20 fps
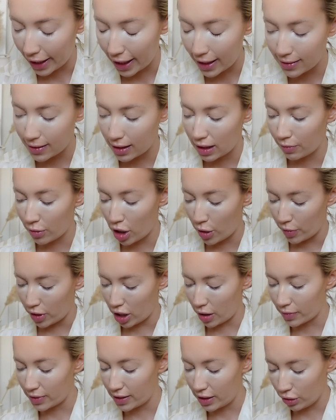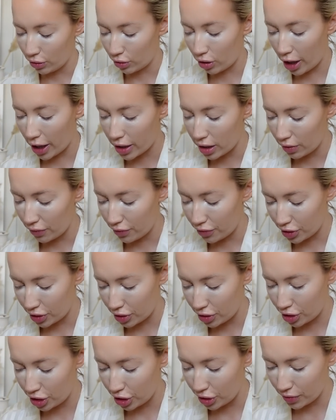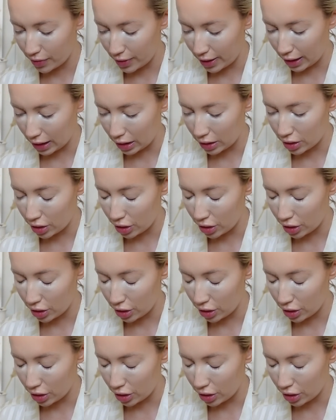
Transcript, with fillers: guess at the moment I'm still kind of just choosing